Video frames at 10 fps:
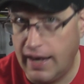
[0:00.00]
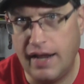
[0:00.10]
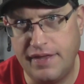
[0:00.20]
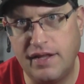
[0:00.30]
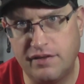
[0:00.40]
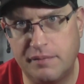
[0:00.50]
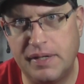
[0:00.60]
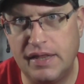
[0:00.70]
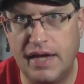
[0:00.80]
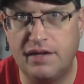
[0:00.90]
And I think that's
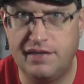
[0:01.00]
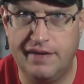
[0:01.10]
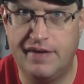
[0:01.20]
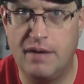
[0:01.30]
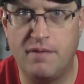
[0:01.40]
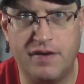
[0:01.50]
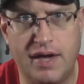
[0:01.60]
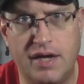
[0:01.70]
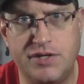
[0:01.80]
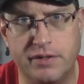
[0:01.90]
going to be the legacy of
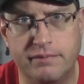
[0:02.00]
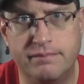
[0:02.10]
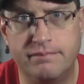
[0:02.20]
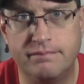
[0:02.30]
gamification.